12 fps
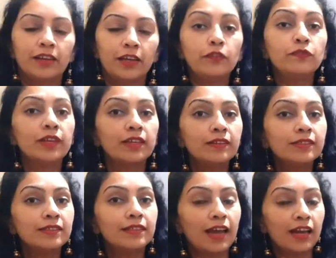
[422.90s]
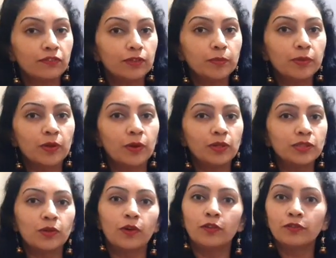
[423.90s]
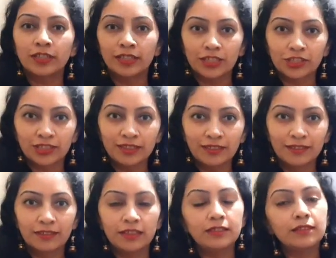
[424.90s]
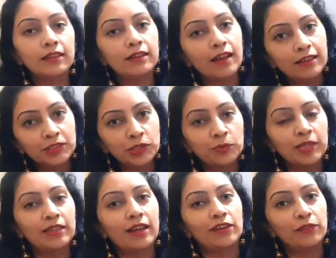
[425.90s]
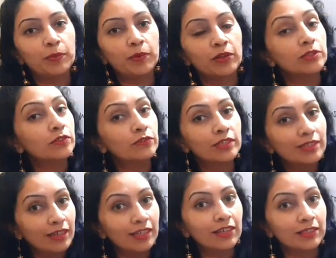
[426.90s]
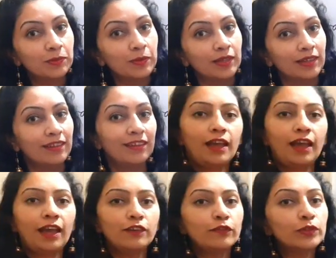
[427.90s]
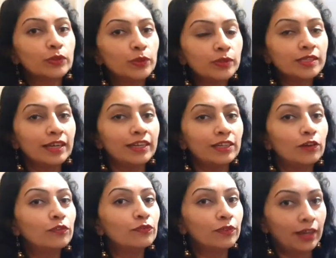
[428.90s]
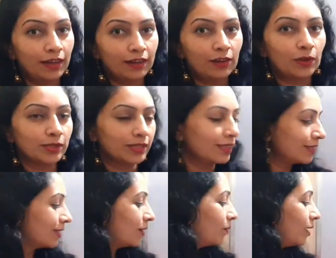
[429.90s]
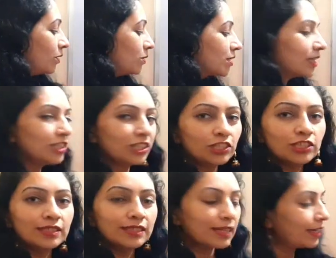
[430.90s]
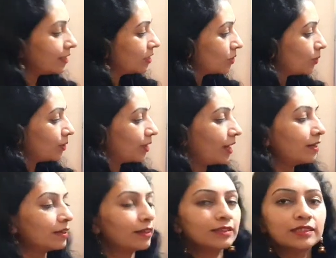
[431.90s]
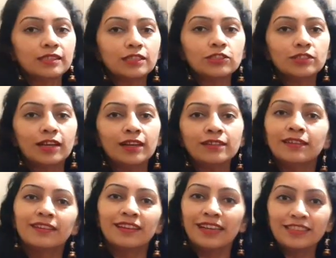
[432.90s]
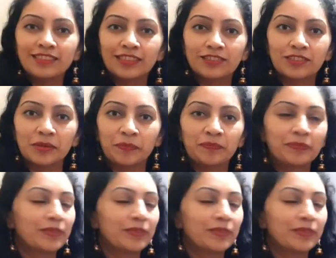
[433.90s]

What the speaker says: If there is an adverb clause of condition, then there has to be an adverb clause of result as well. And for those kind of clauses, we use conjunctions like so that, such that, etc.